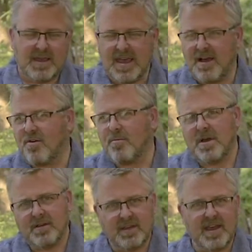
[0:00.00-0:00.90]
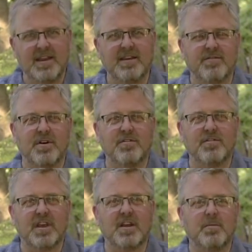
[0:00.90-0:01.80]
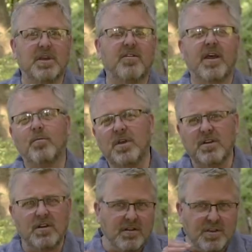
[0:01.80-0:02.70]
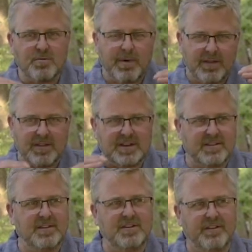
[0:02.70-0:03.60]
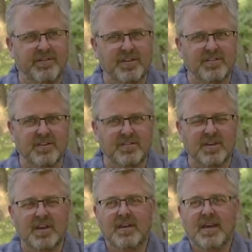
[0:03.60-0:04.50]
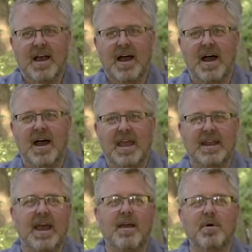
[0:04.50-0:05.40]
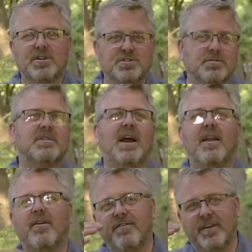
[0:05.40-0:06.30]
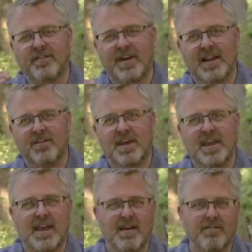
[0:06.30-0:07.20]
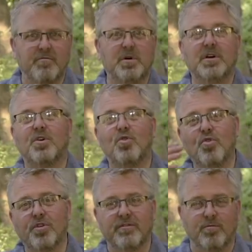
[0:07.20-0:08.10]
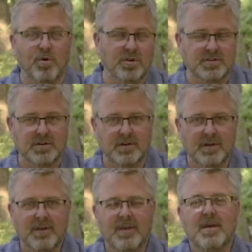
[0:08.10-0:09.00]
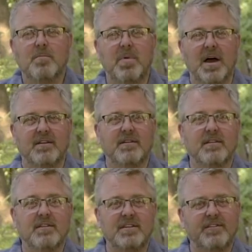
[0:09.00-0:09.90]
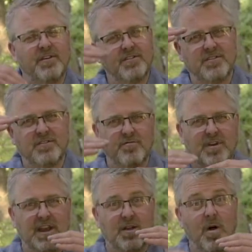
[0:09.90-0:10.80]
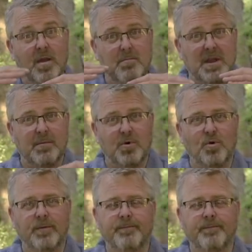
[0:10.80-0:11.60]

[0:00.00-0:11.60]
elm, any of those, they're going to be great. We could argue about the differences in how much calorific value they have per cord of wood, but the differences are really quite minimal.